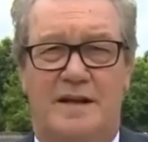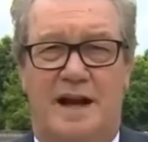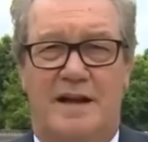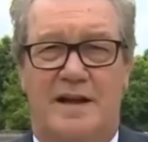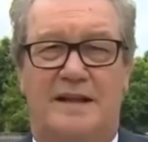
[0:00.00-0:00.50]

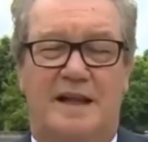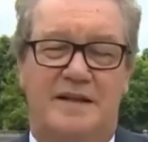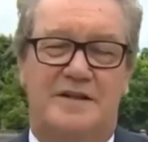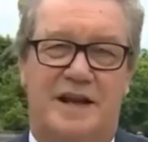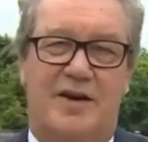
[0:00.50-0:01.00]
I'd like
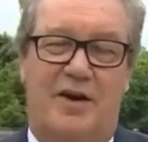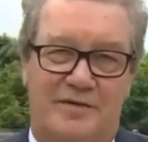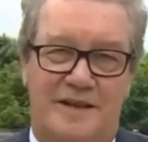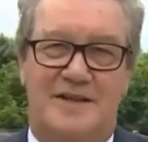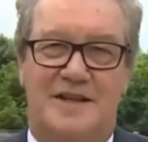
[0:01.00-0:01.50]
to say,
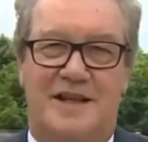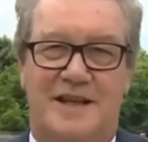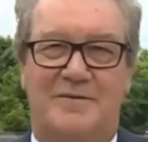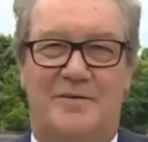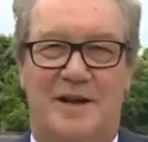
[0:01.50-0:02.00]

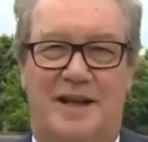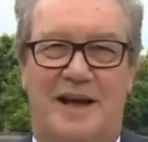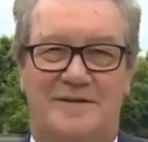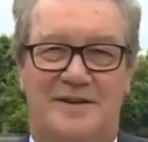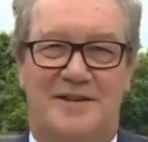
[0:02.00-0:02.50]
obviously, well
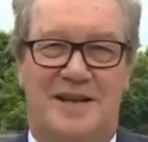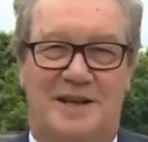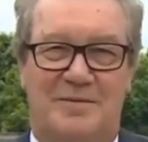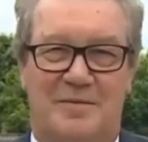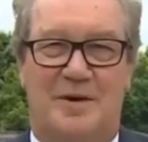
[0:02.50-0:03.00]
after the
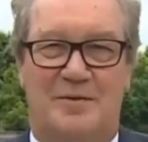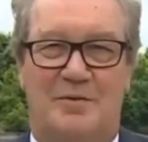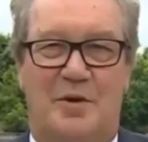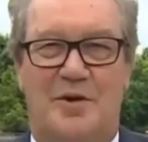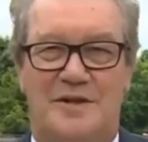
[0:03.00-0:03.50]
Second World
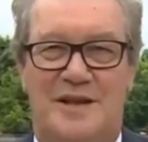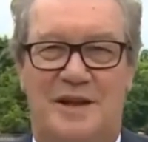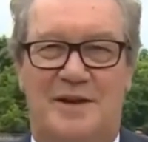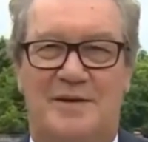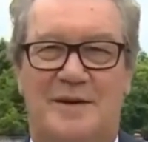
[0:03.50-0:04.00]
War,
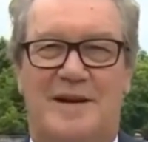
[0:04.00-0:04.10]
so